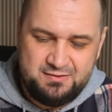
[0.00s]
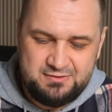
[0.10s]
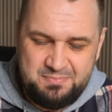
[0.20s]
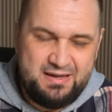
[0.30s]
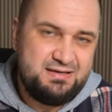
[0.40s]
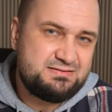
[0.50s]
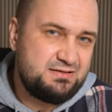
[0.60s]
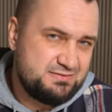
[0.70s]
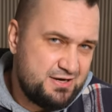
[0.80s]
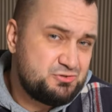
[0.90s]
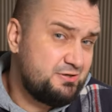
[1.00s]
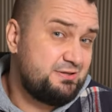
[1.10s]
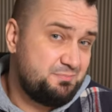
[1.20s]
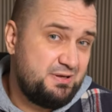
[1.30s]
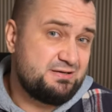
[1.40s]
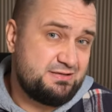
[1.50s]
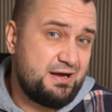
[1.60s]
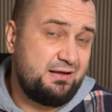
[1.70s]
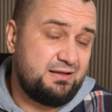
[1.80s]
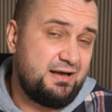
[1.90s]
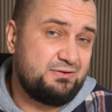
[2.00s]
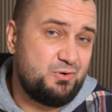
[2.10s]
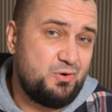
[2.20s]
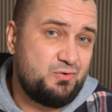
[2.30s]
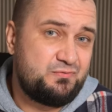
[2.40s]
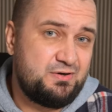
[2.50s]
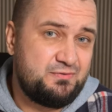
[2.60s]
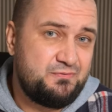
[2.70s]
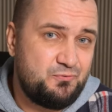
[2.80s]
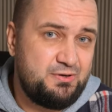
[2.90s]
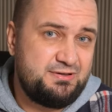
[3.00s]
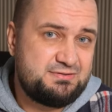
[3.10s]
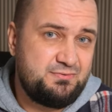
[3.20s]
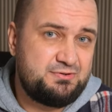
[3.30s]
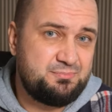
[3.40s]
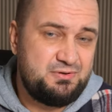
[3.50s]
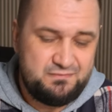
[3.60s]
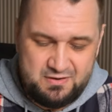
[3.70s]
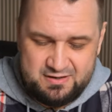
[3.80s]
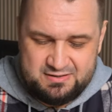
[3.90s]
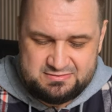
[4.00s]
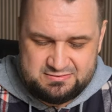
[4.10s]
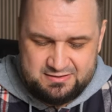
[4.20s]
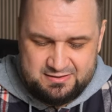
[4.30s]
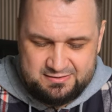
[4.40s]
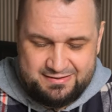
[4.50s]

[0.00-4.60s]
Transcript: The bass is actually the biggest highlight of uh, fully discrete amplifiers, uh,